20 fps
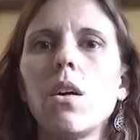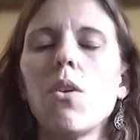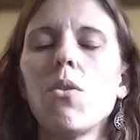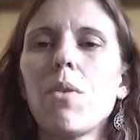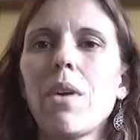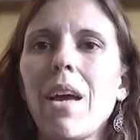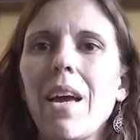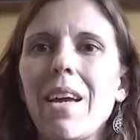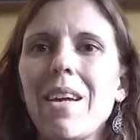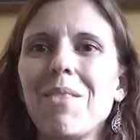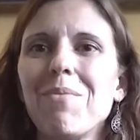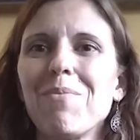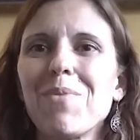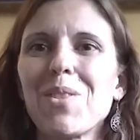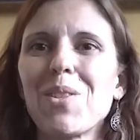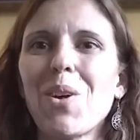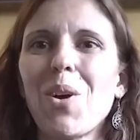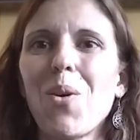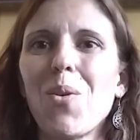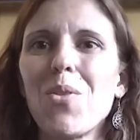Okay,
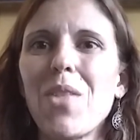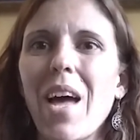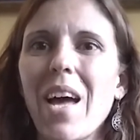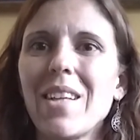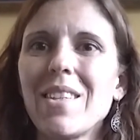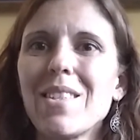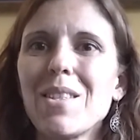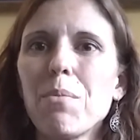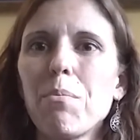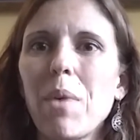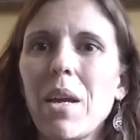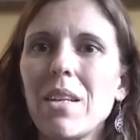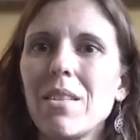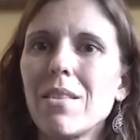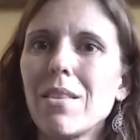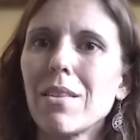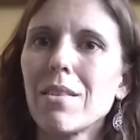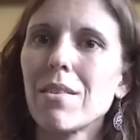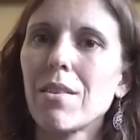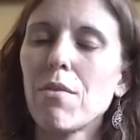so that's the
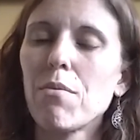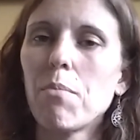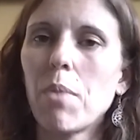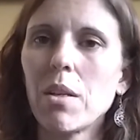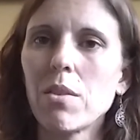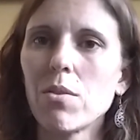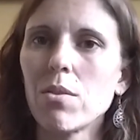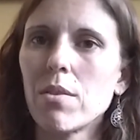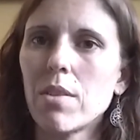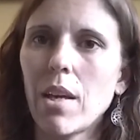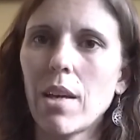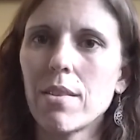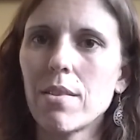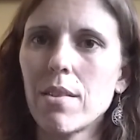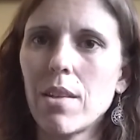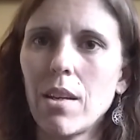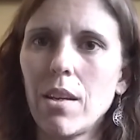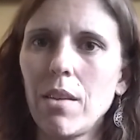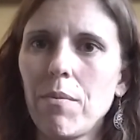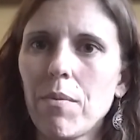basics of muscle
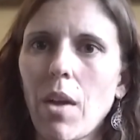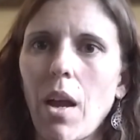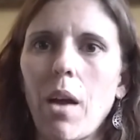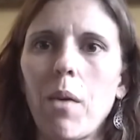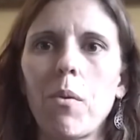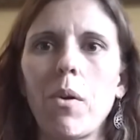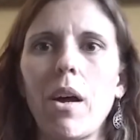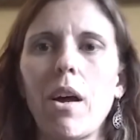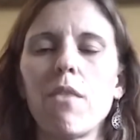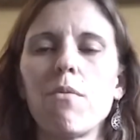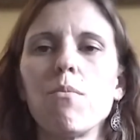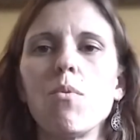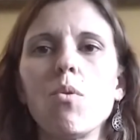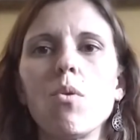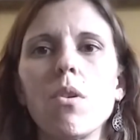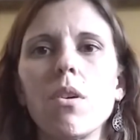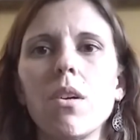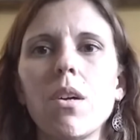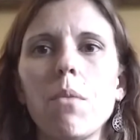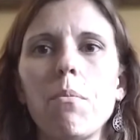testing. I will have
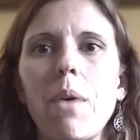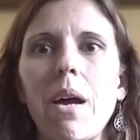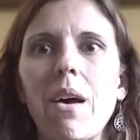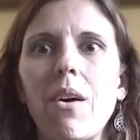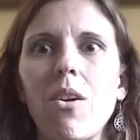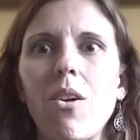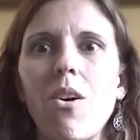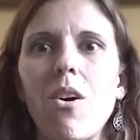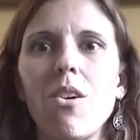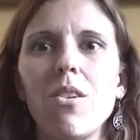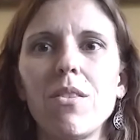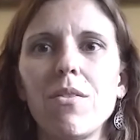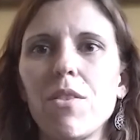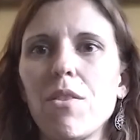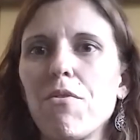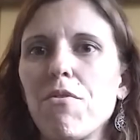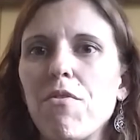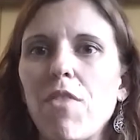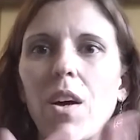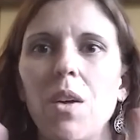more about all of
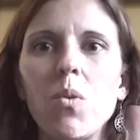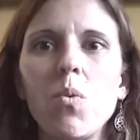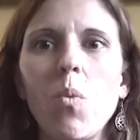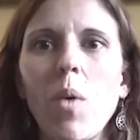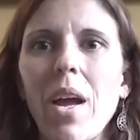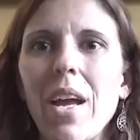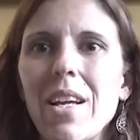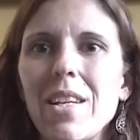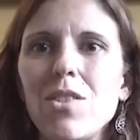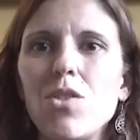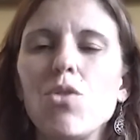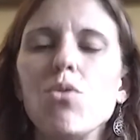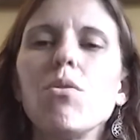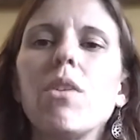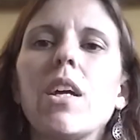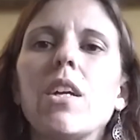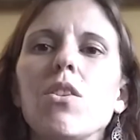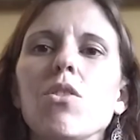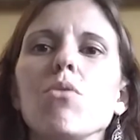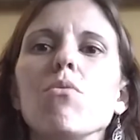the fun ways you
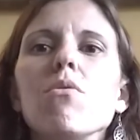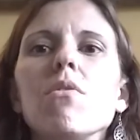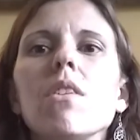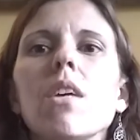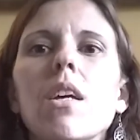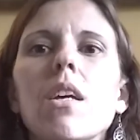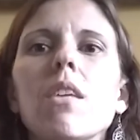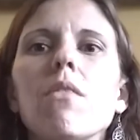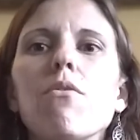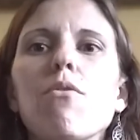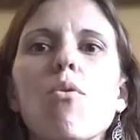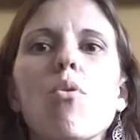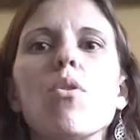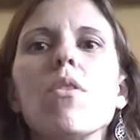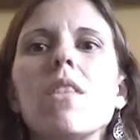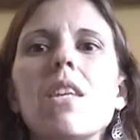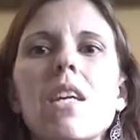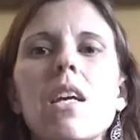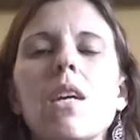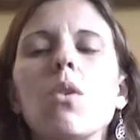can use it
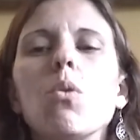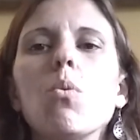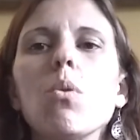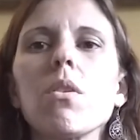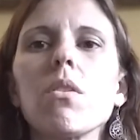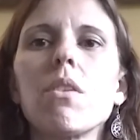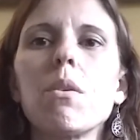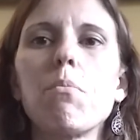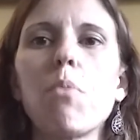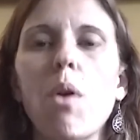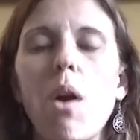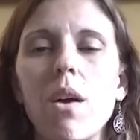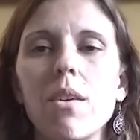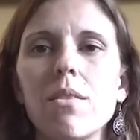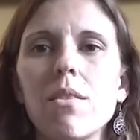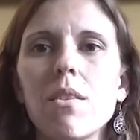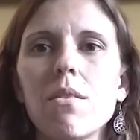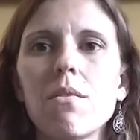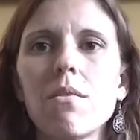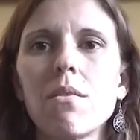for the inquiry
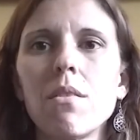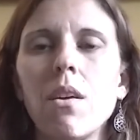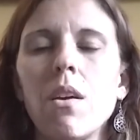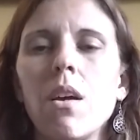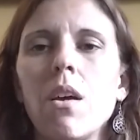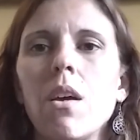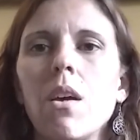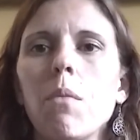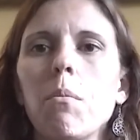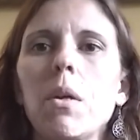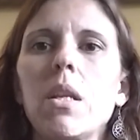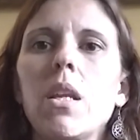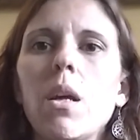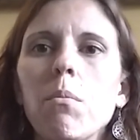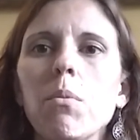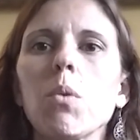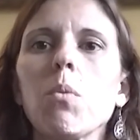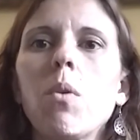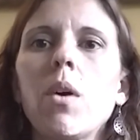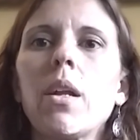process. But
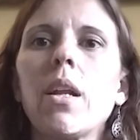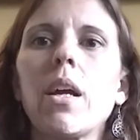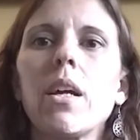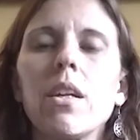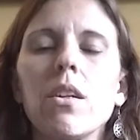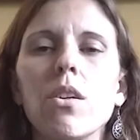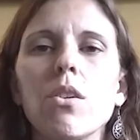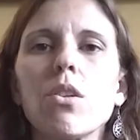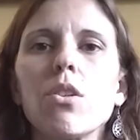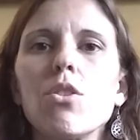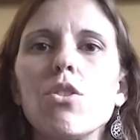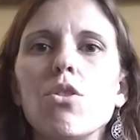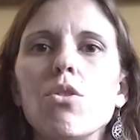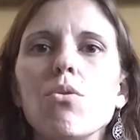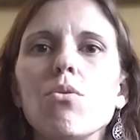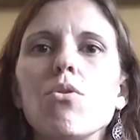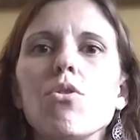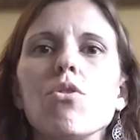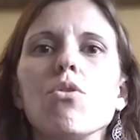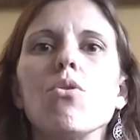number one, I encourage
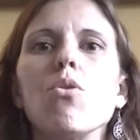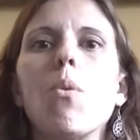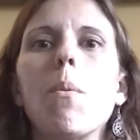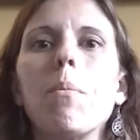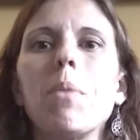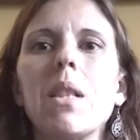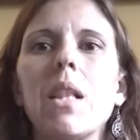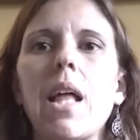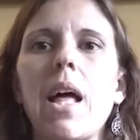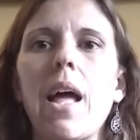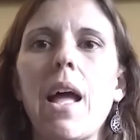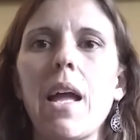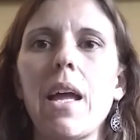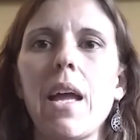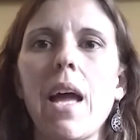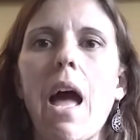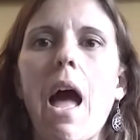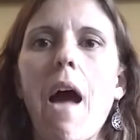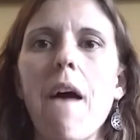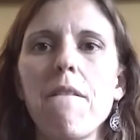you to
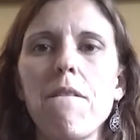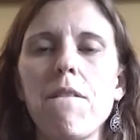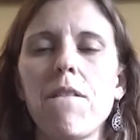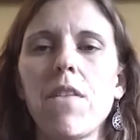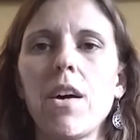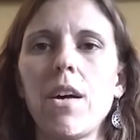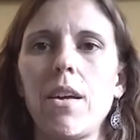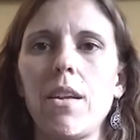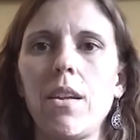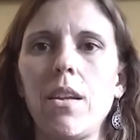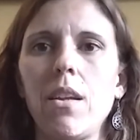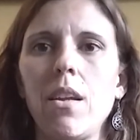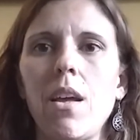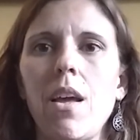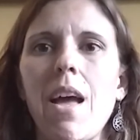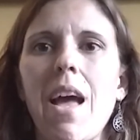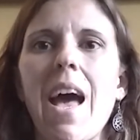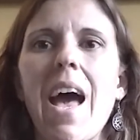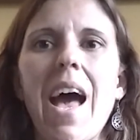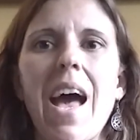play, have fun,
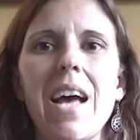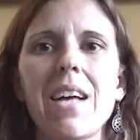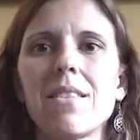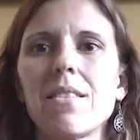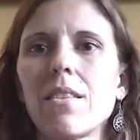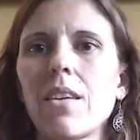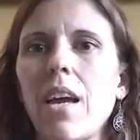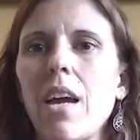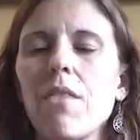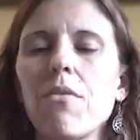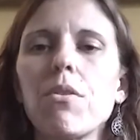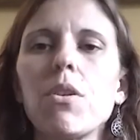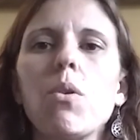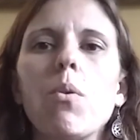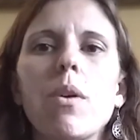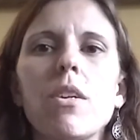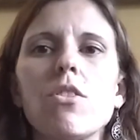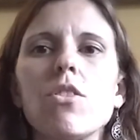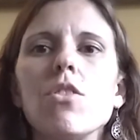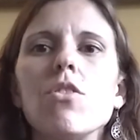ask every
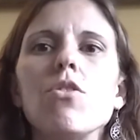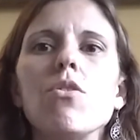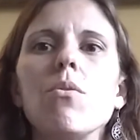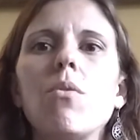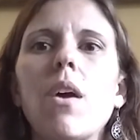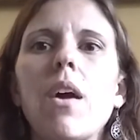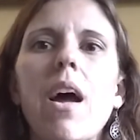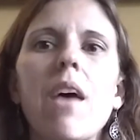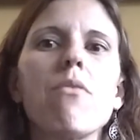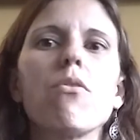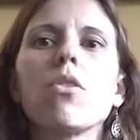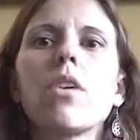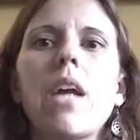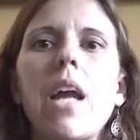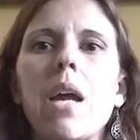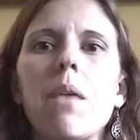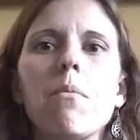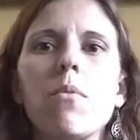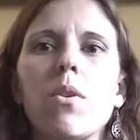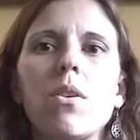question you ever
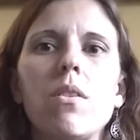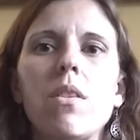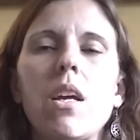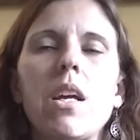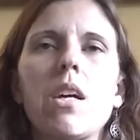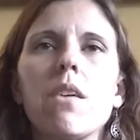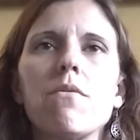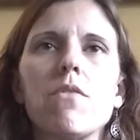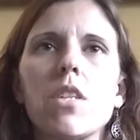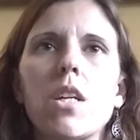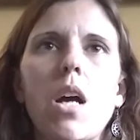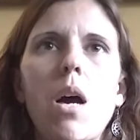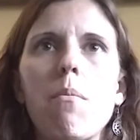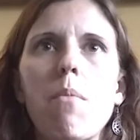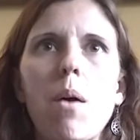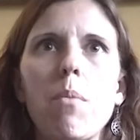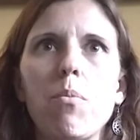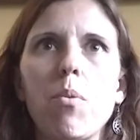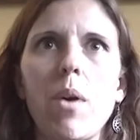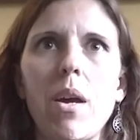could think of to
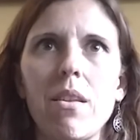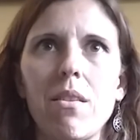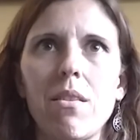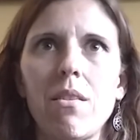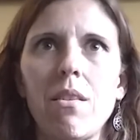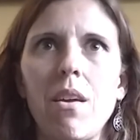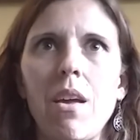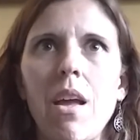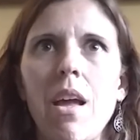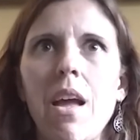come up with,